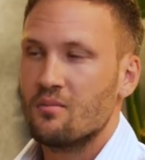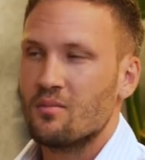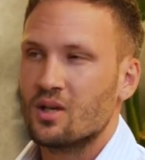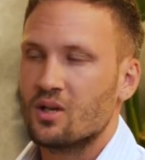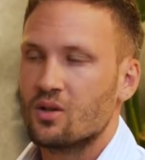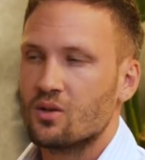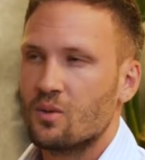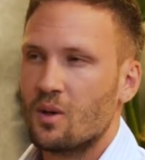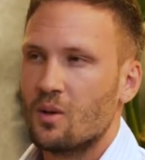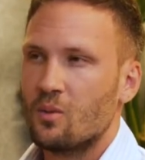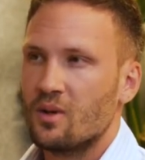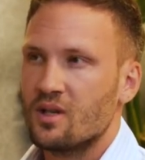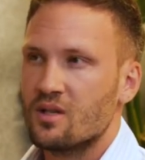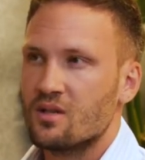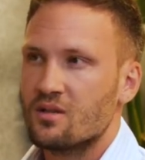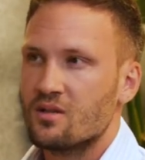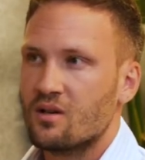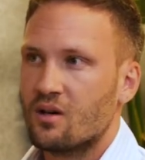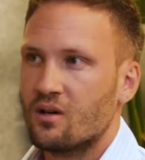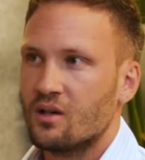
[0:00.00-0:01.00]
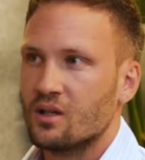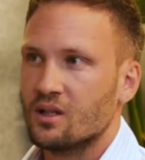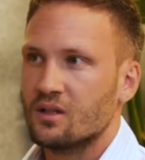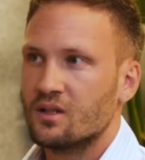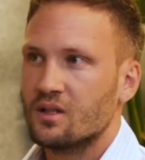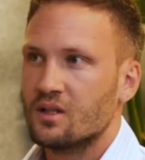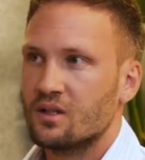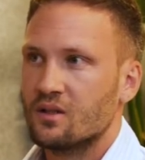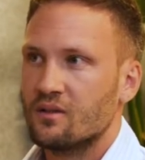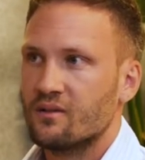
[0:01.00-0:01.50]
Because when we
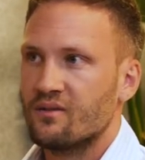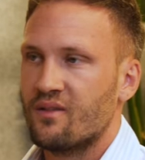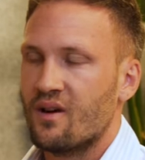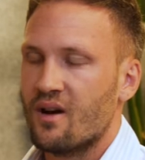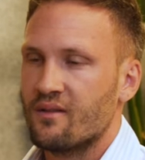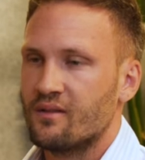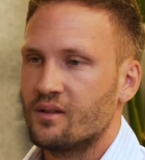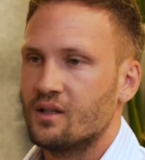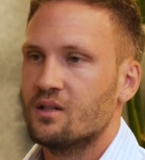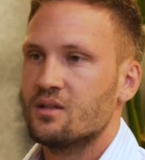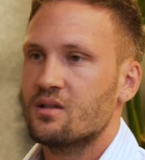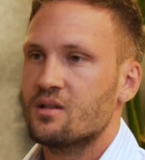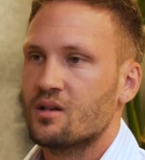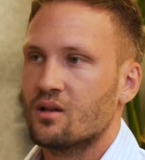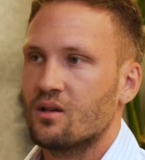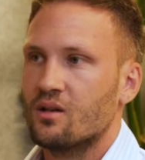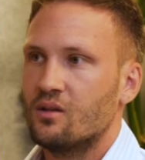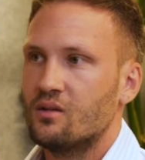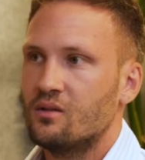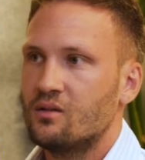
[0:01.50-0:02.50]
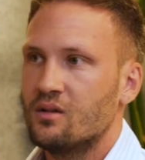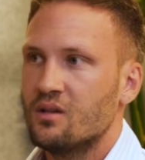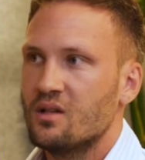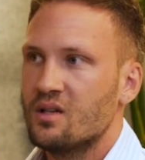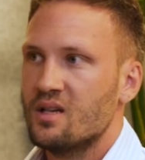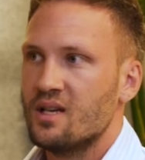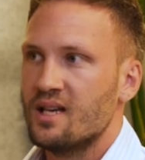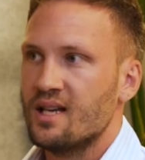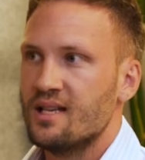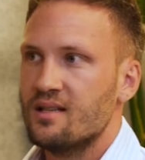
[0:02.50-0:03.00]
started 5 years ago,
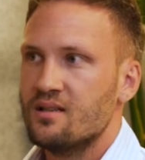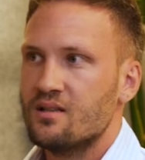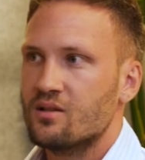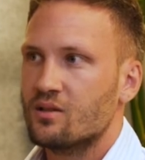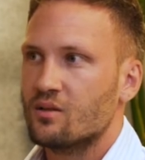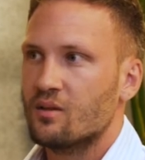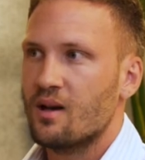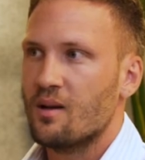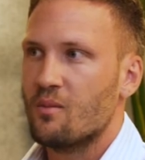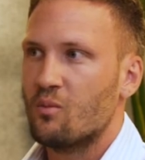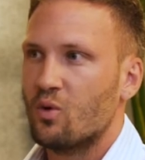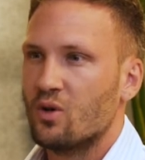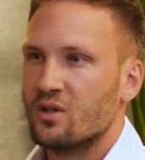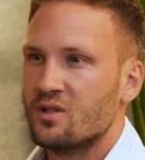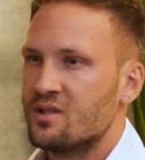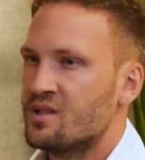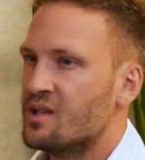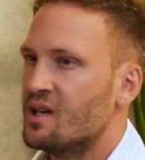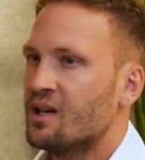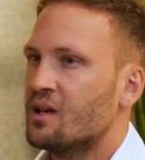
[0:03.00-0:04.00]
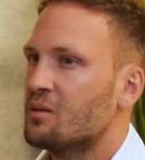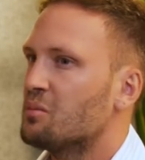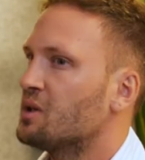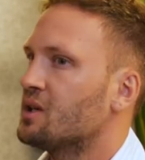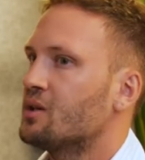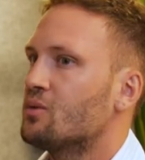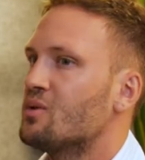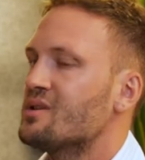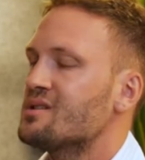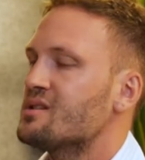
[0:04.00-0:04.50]
Instagram was there, but
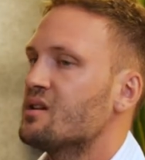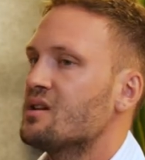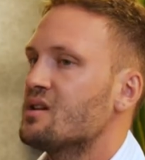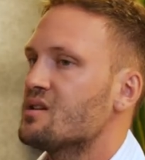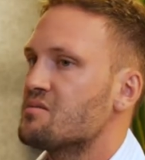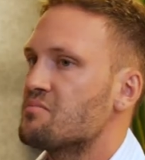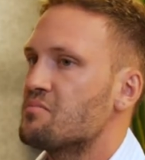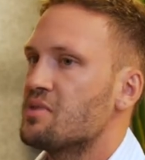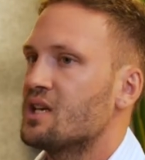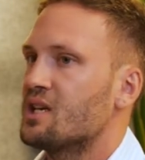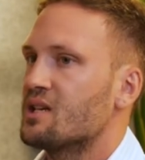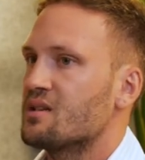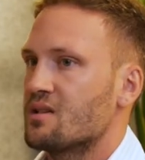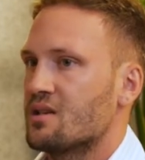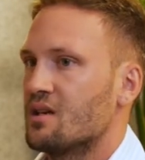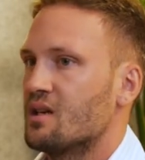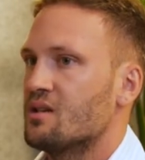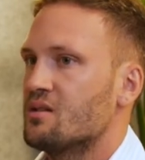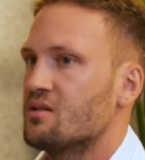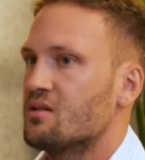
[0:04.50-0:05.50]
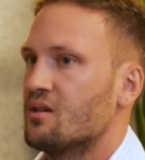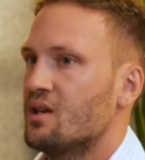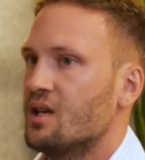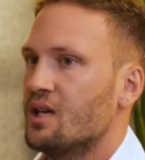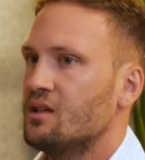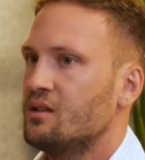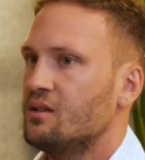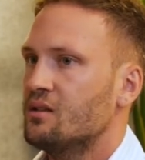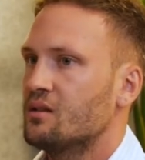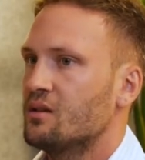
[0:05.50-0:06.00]
it wasn't as big as it is
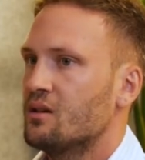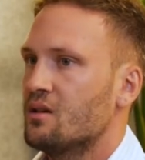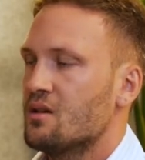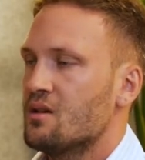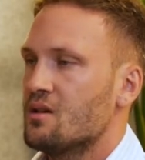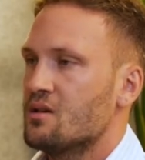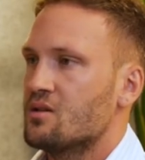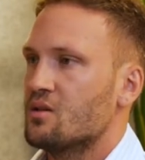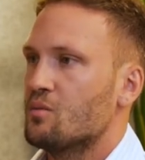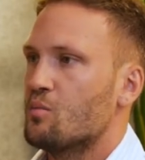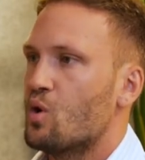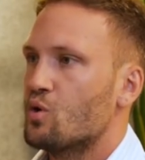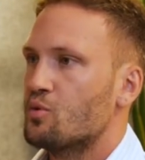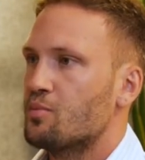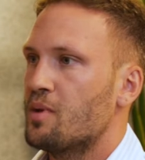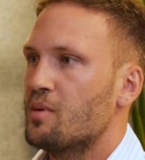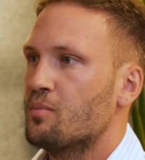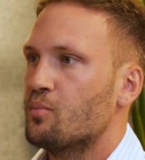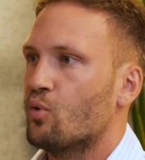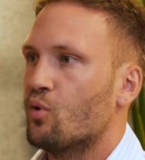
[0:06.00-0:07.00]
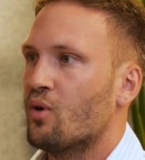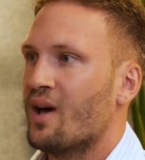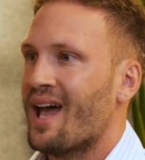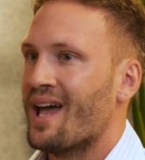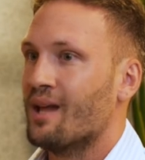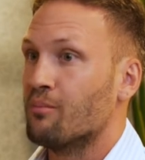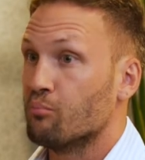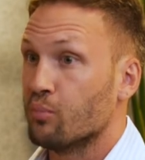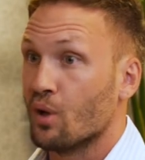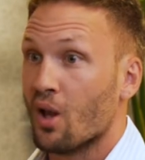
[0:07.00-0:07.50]
today. So most people
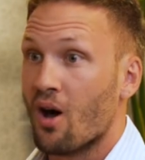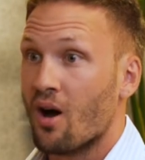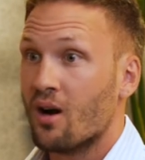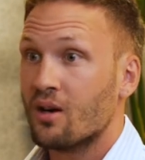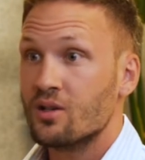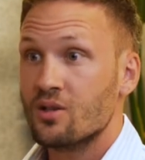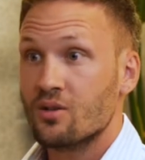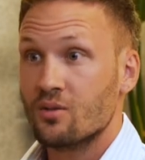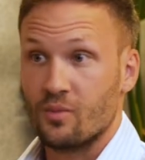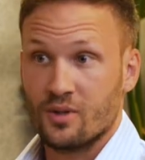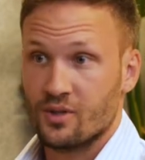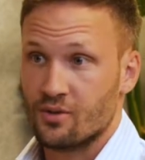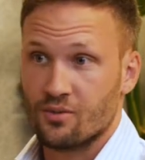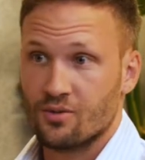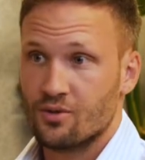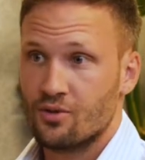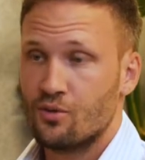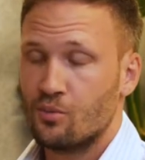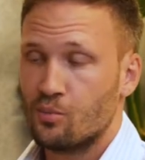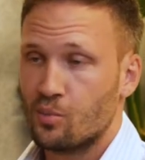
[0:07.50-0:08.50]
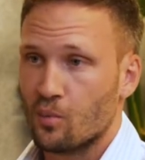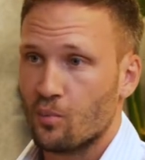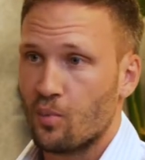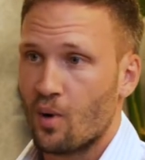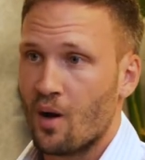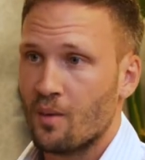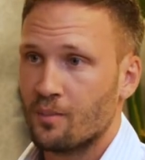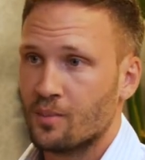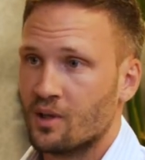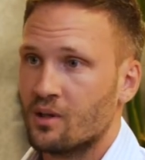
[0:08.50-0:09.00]
had blogs, which were super
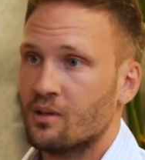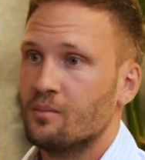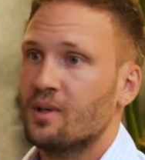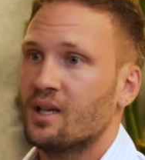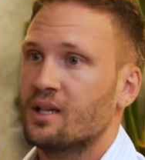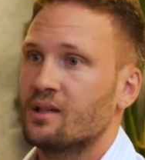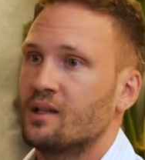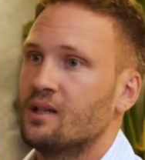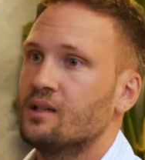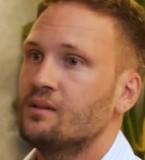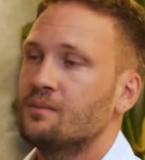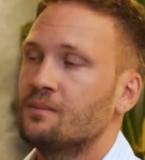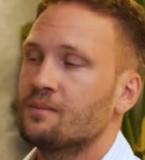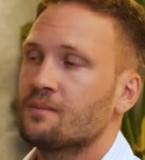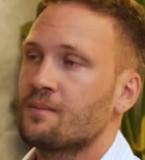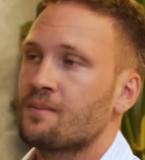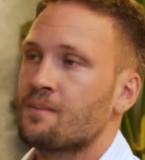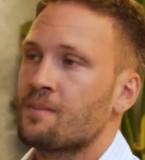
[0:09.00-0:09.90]
popular back then.